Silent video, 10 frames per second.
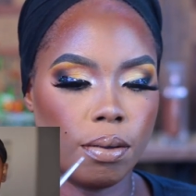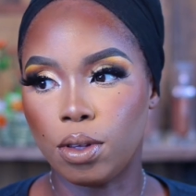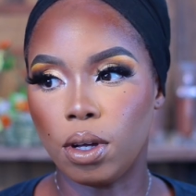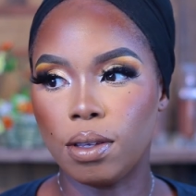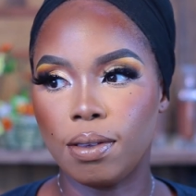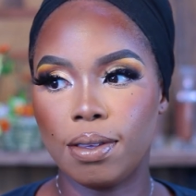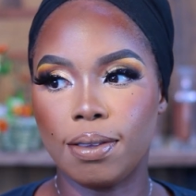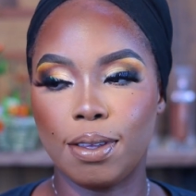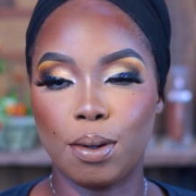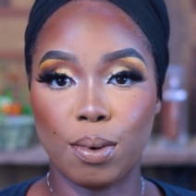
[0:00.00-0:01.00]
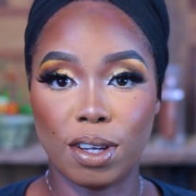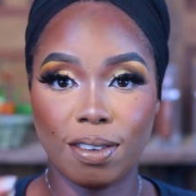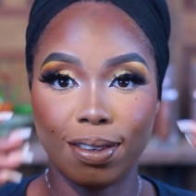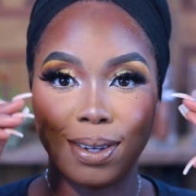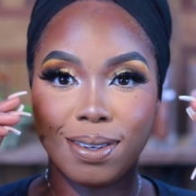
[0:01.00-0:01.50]
She does this thing
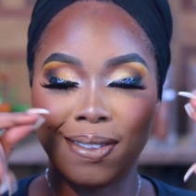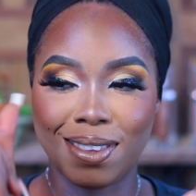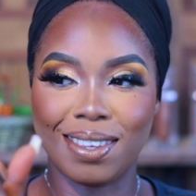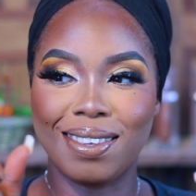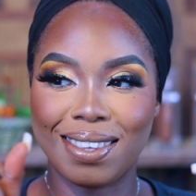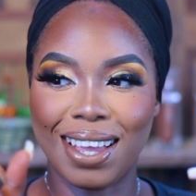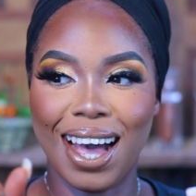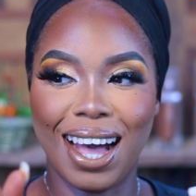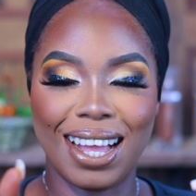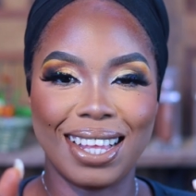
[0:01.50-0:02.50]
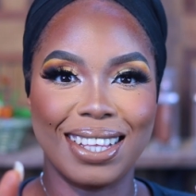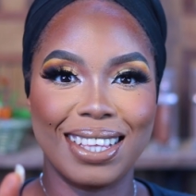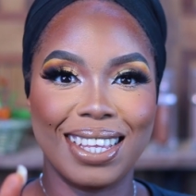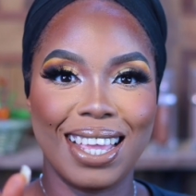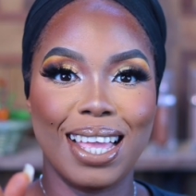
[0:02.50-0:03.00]
where she does this and